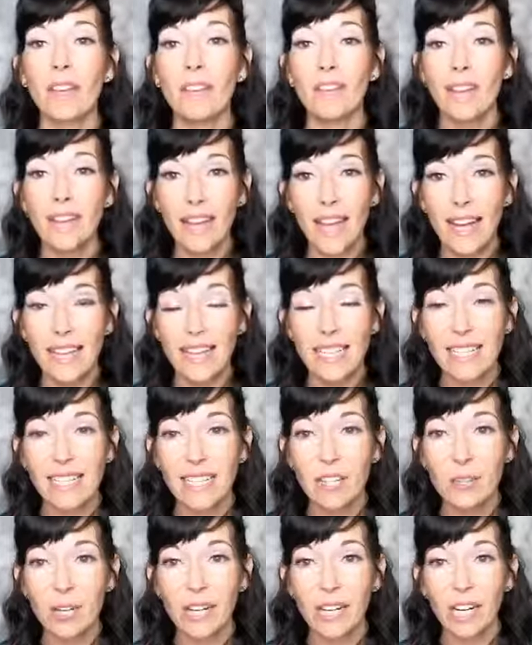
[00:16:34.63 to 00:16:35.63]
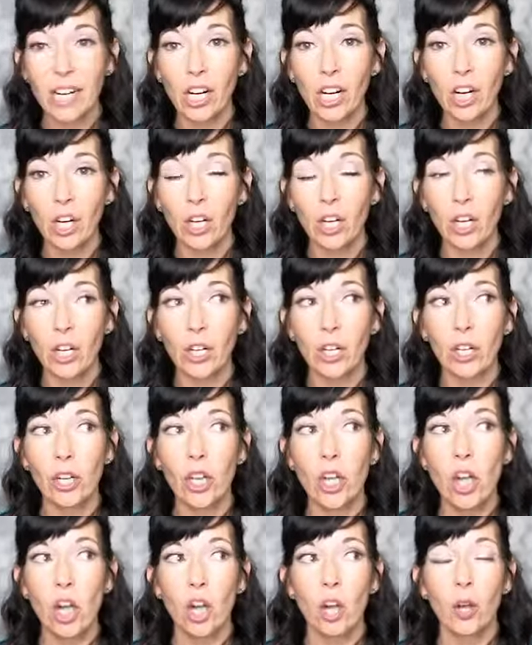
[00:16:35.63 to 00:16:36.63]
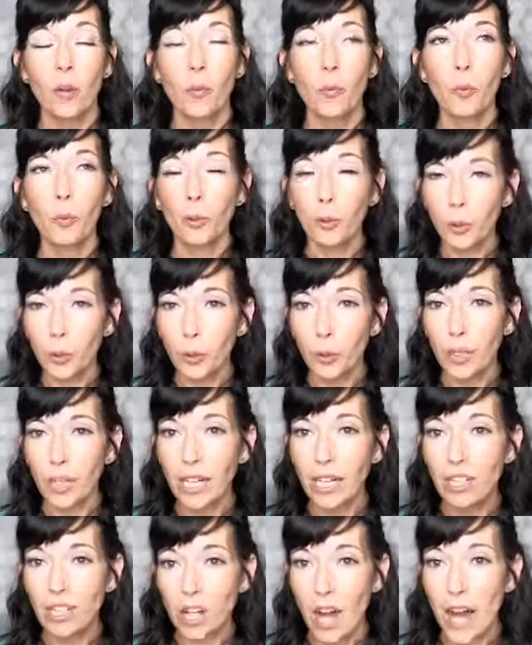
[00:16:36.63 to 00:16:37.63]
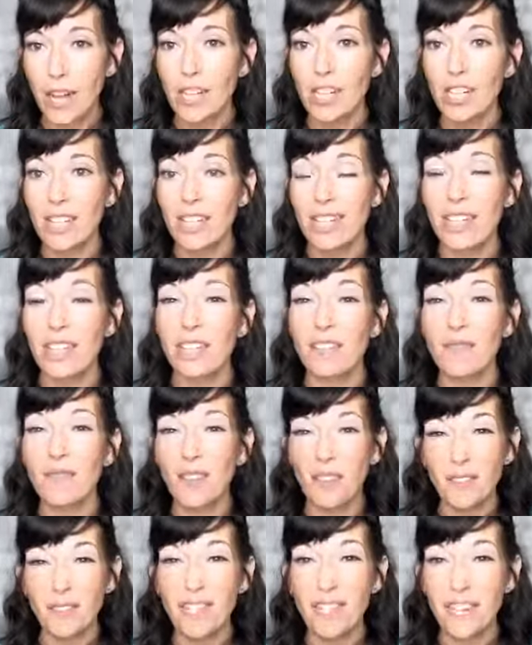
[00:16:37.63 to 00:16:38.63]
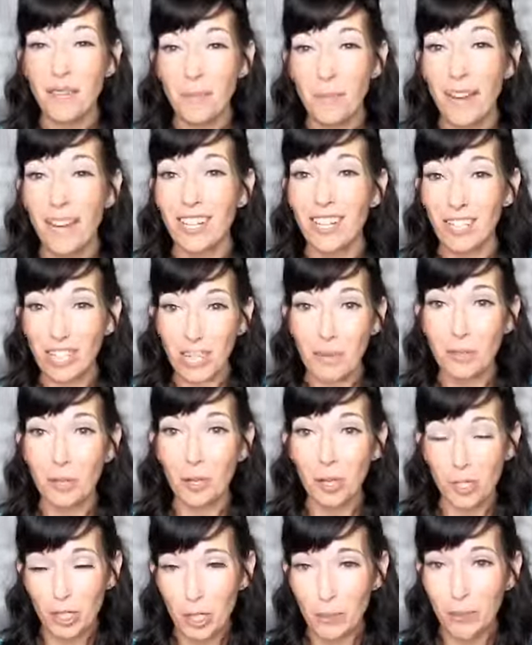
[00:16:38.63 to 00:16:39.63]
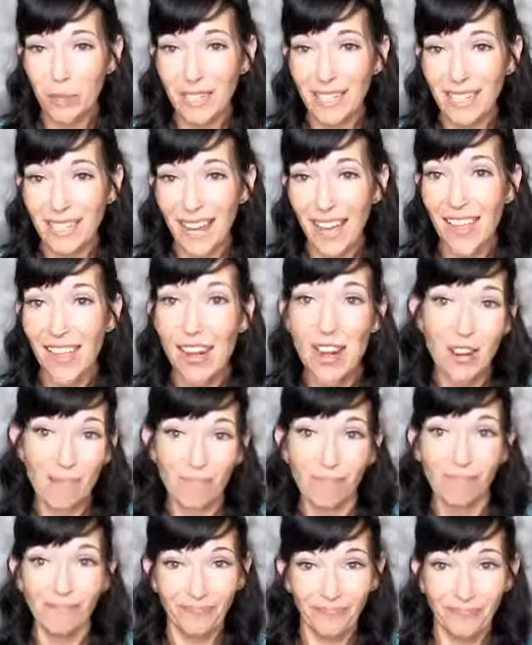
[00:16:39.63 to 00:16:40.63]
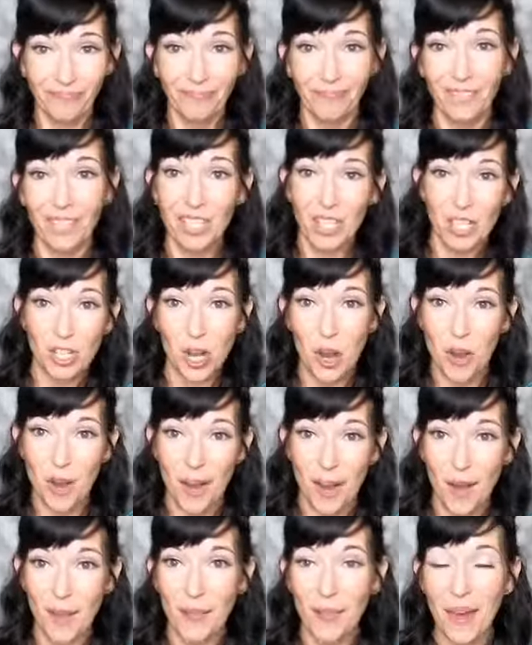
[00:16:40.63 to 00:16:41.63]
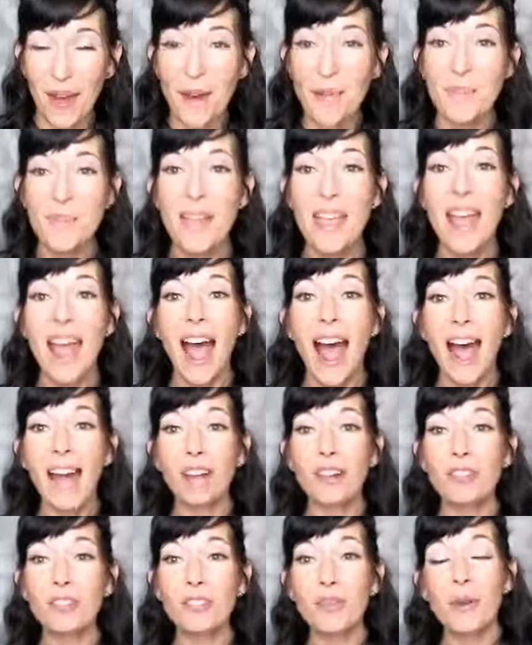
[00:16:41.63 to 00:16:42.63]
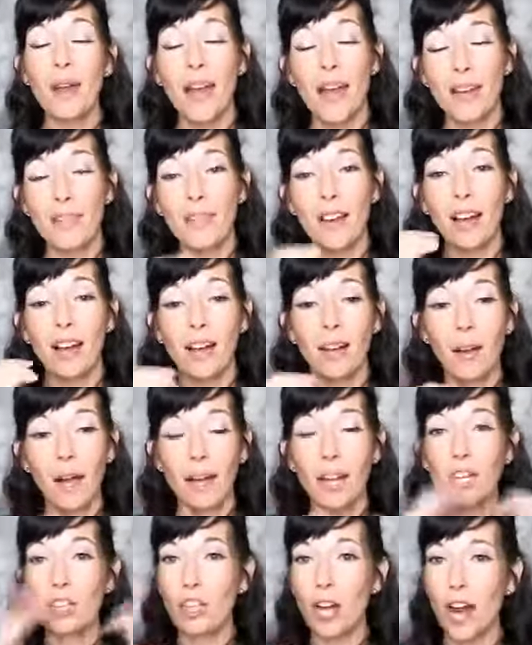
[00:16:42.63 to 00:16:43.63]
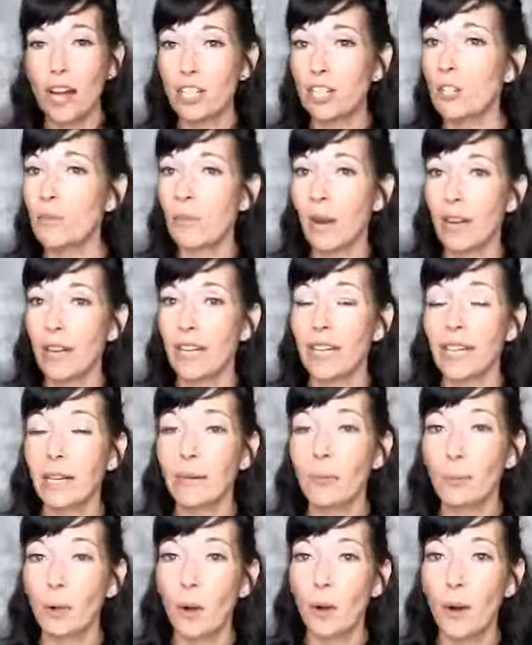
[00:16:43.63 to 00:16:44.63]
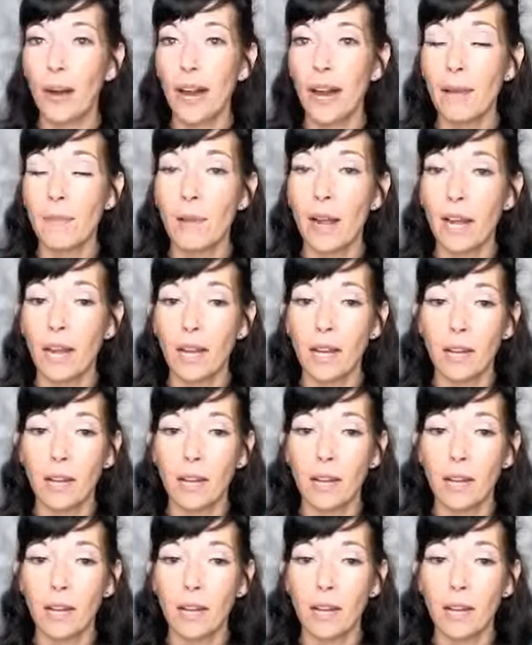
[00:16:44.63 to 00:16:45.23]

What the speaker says: Vanette is donating her recruiting strategies. It's a 15-page ebook she put together. Just throwing it out there. I also have an attraction marketing program,